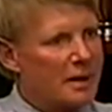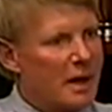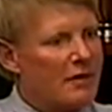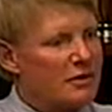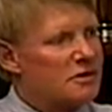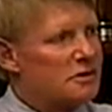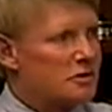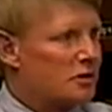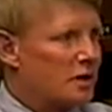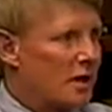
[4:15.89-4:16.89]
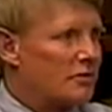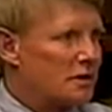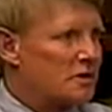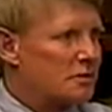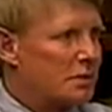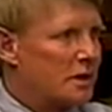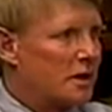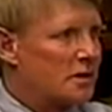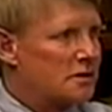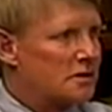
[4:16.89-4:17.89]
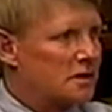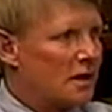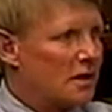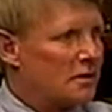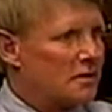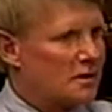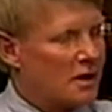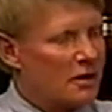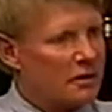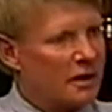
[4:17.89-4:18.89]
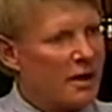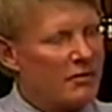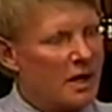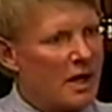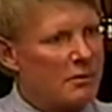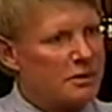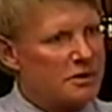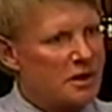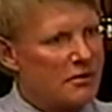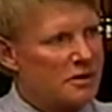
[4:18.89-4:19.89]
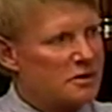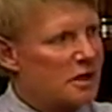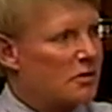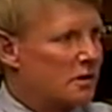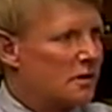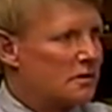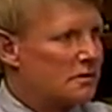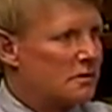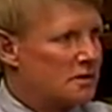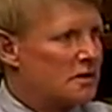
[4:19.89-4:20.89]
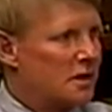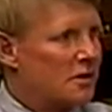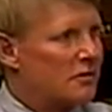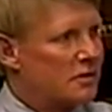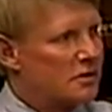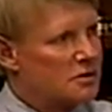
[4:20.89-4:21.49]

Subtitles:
The obvious is true. You have the experience, and you not only have that, but you have the integrity that's needed for